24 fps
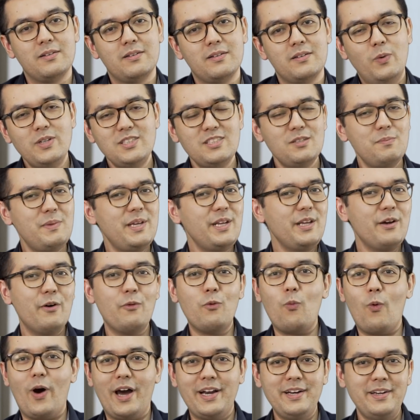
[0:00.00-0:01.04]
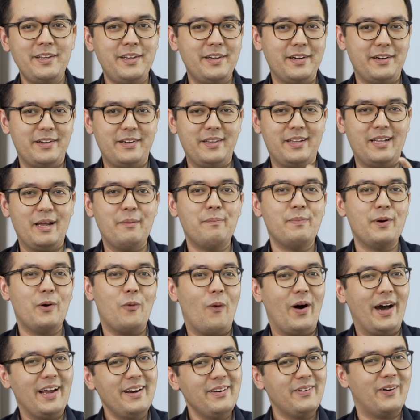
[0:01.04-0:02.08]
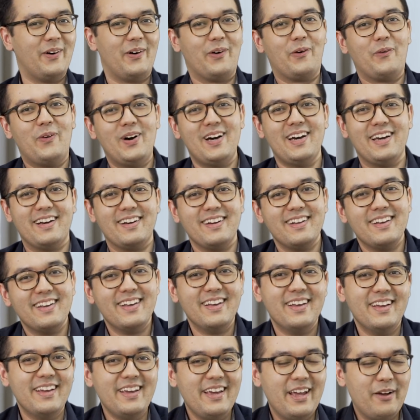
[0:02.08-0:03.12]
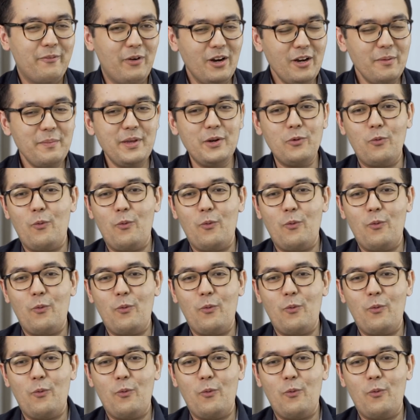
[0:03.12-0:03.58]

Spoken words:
What's the meaning of one here? The number one or what? And what do you